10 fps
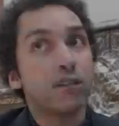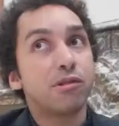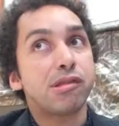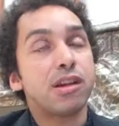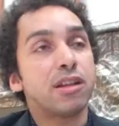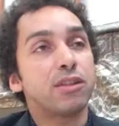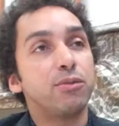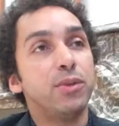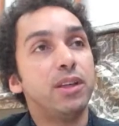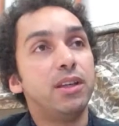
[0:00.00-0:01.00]
of the things
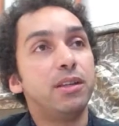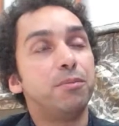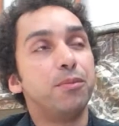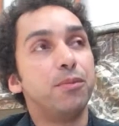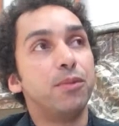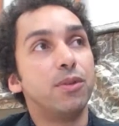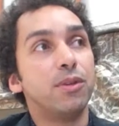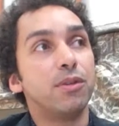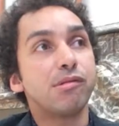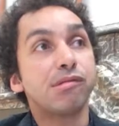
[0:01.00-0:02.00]
that we
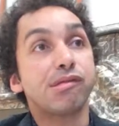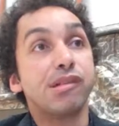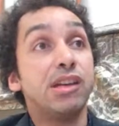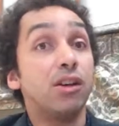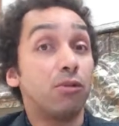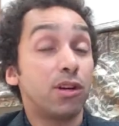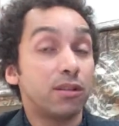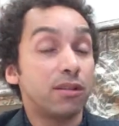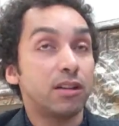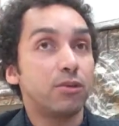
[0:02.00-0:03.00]
see, or
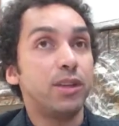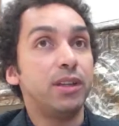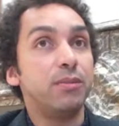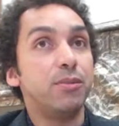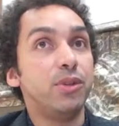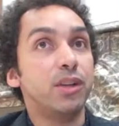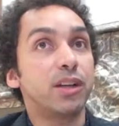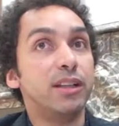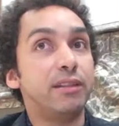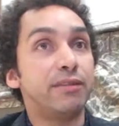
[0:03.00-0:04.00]
that we
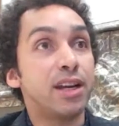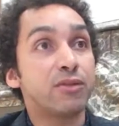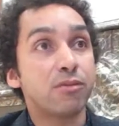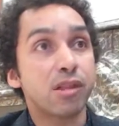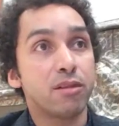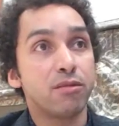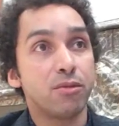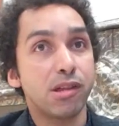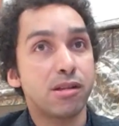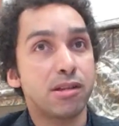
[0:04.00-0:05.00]
can infer from some of the
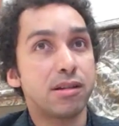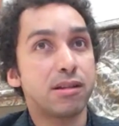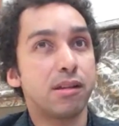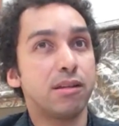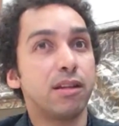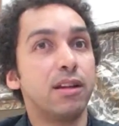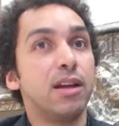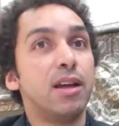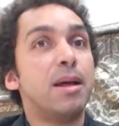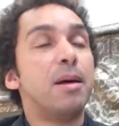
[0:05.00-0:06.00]
results, is that
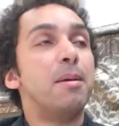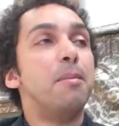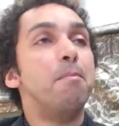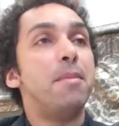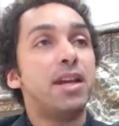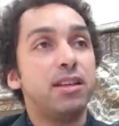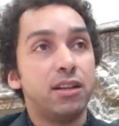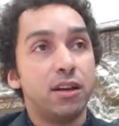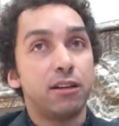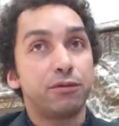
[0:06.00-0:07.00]

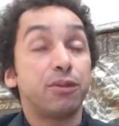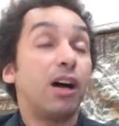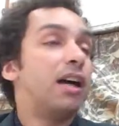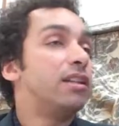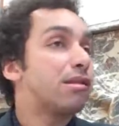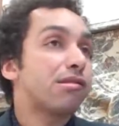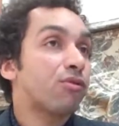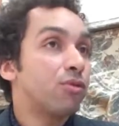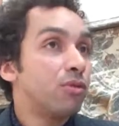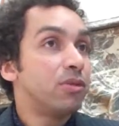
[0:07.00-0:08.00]
many of, and it's
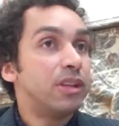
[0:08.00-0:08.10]
true